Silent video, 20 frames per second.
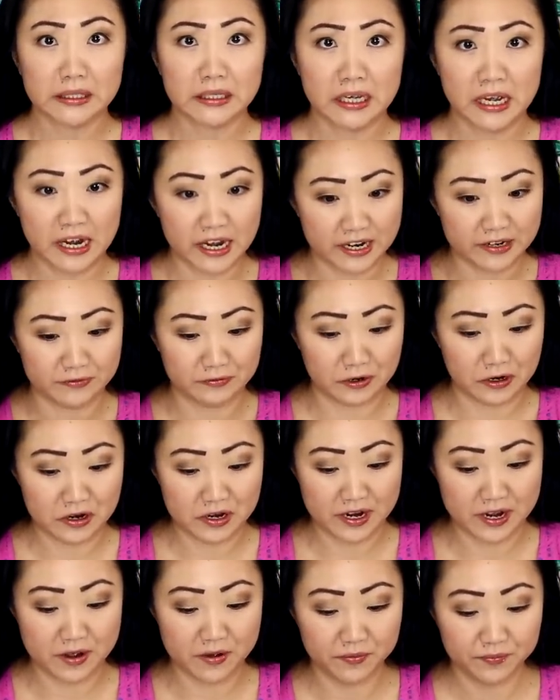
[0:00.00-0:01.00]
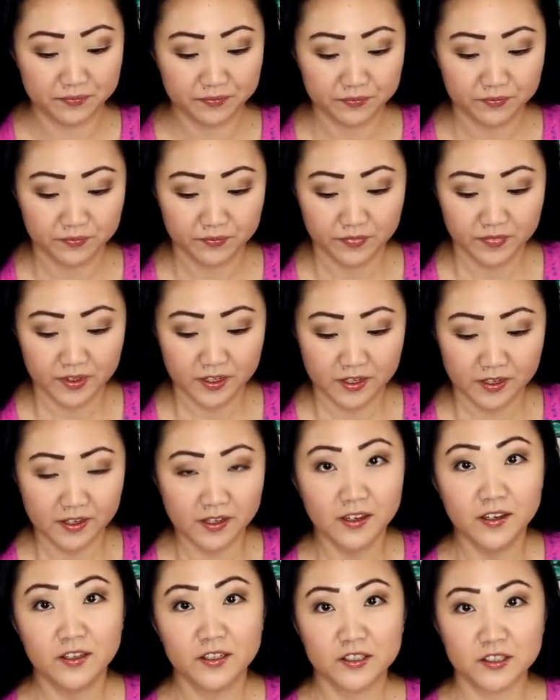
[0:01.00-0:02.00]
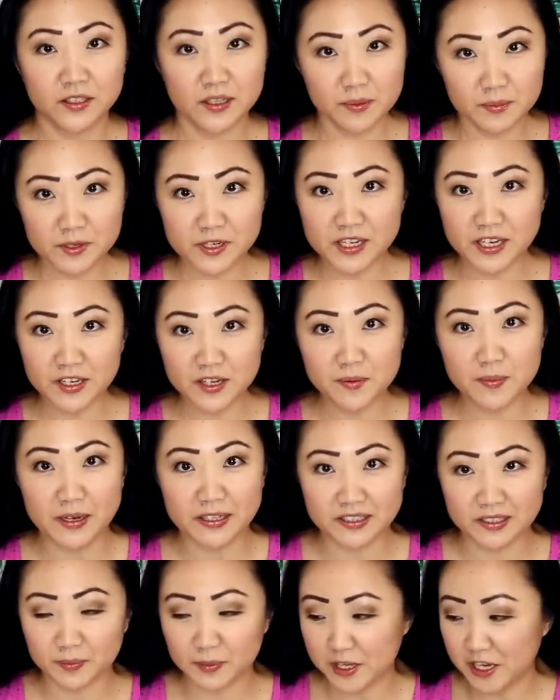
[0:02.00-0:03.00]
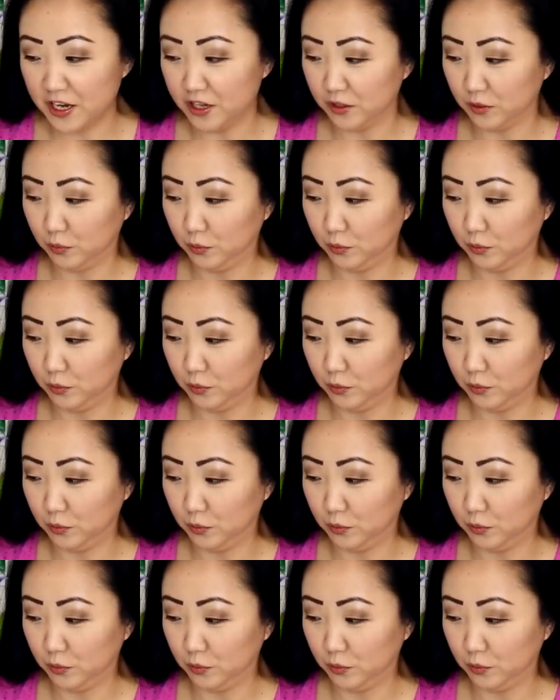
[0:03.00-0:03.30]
convert now. So let me tell you about some of the other